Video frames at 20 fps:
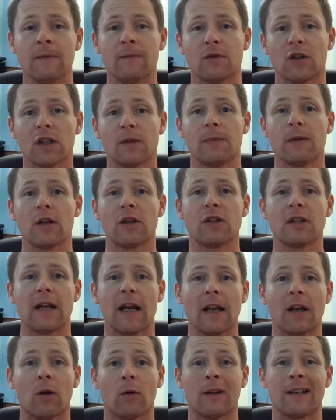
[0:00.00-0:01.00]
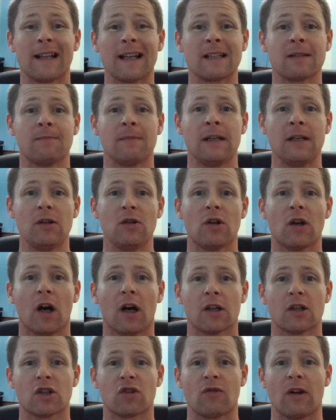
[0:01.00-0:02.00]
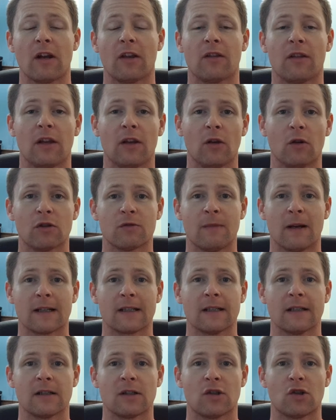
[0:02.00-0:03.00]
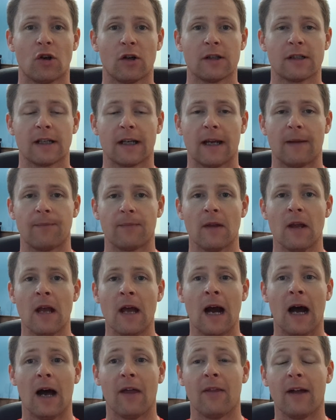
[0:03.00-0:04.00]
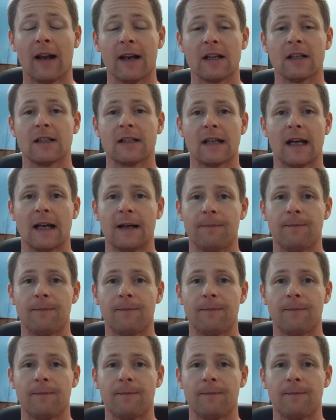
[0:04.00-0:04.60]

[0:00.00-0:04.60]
just because you're getting older doesn't mean you can't strengthen those muscles and joints again. And that is